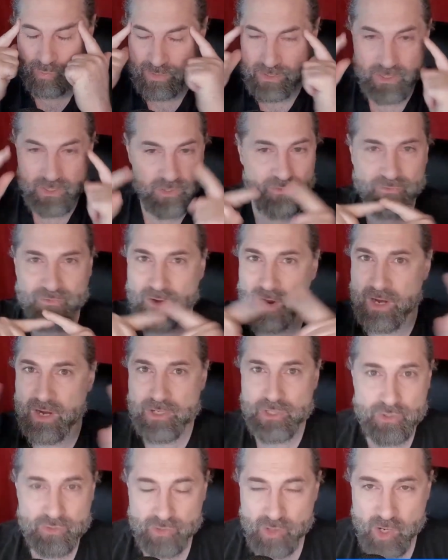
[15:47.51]
which is far
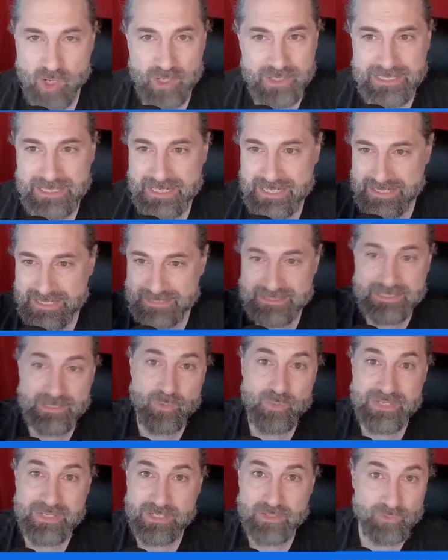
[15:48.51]
stronger than
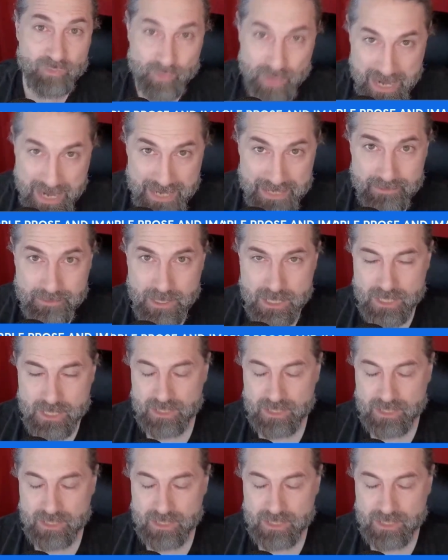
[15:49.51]
anything we can write,